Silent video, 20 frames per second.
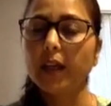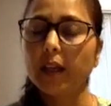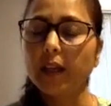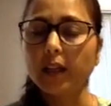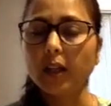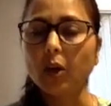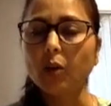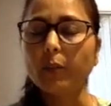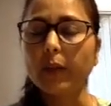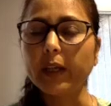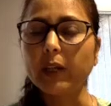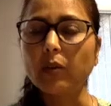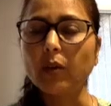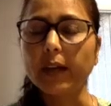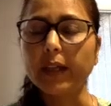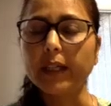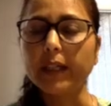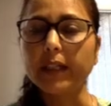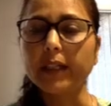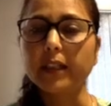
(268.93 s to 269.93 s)
Now my
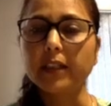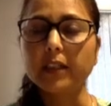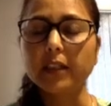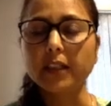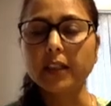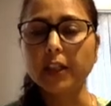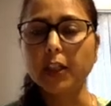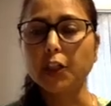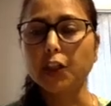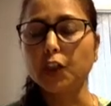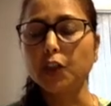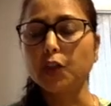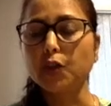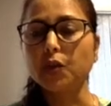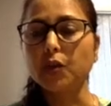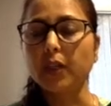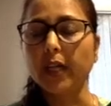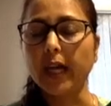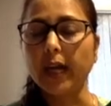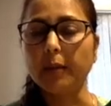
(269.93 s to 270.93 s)
content creation
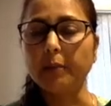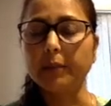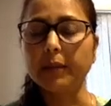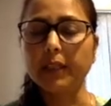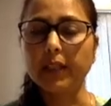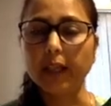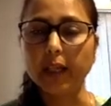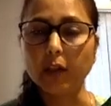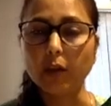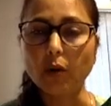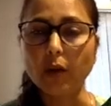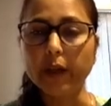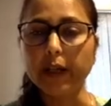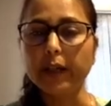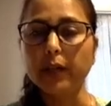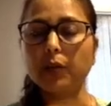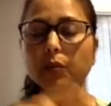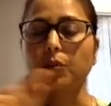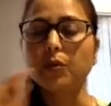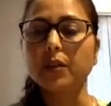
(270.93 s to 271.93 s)
should happen
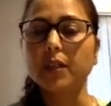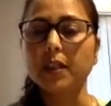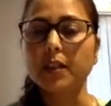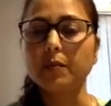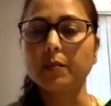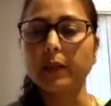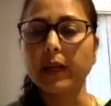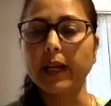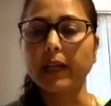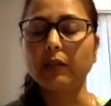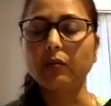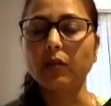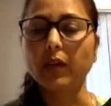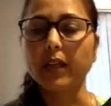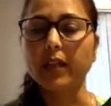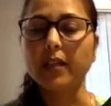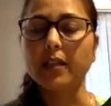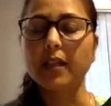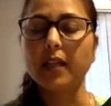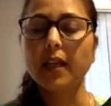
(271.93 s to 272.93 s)
according to this brand
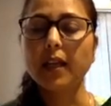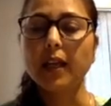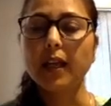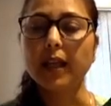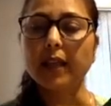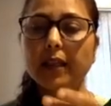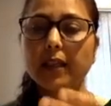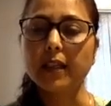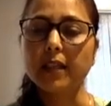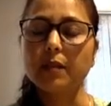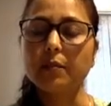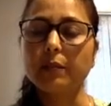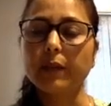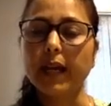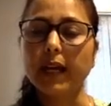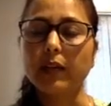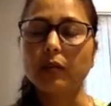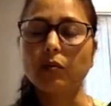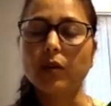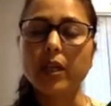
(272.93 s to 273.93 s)
voice, and this
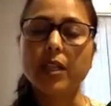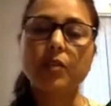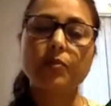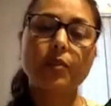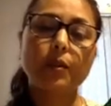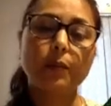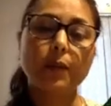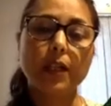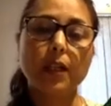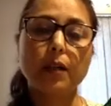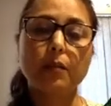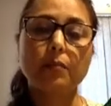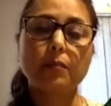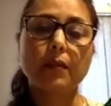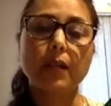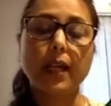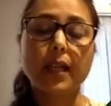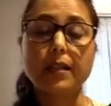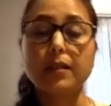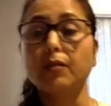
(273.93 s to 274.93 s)
brand voice will become
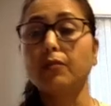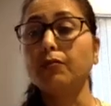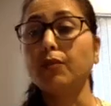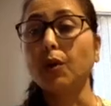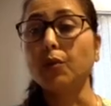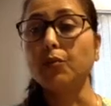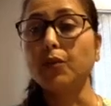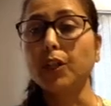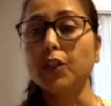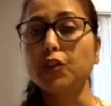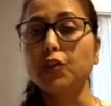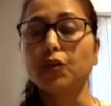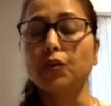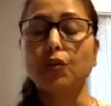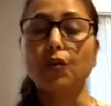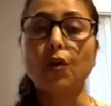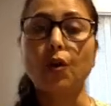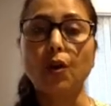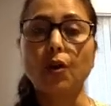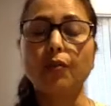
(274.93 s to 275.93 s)
as the
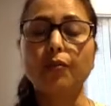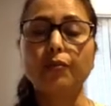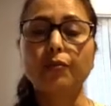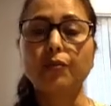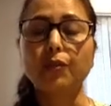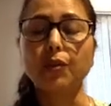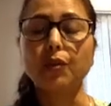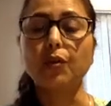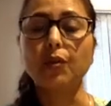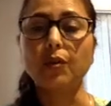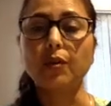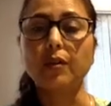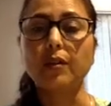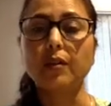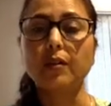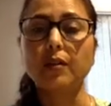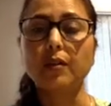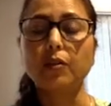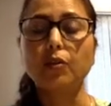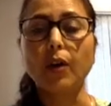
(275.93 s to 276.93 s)
foundation of your
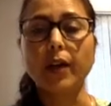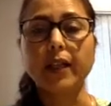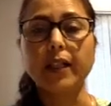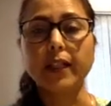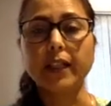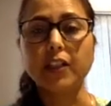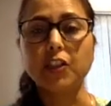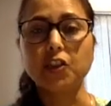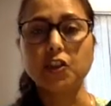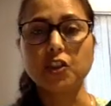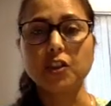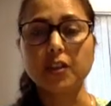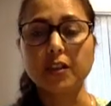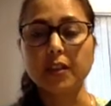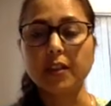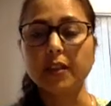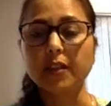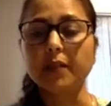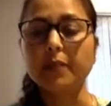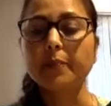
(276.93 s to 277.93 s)
content
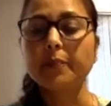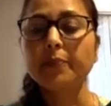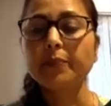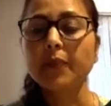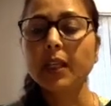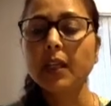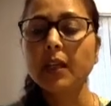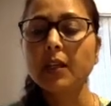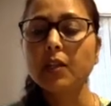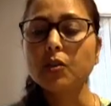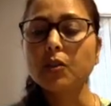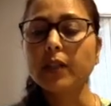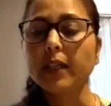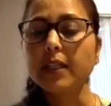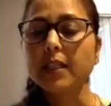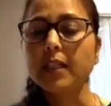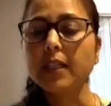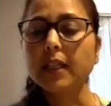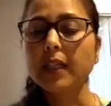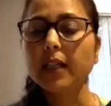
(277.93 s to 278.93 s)
journey. So
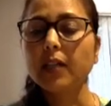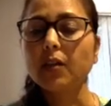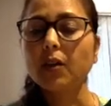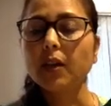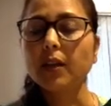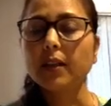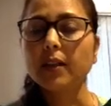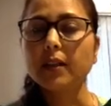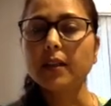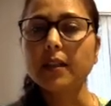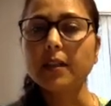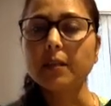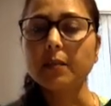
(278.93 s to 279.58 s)
let's click on this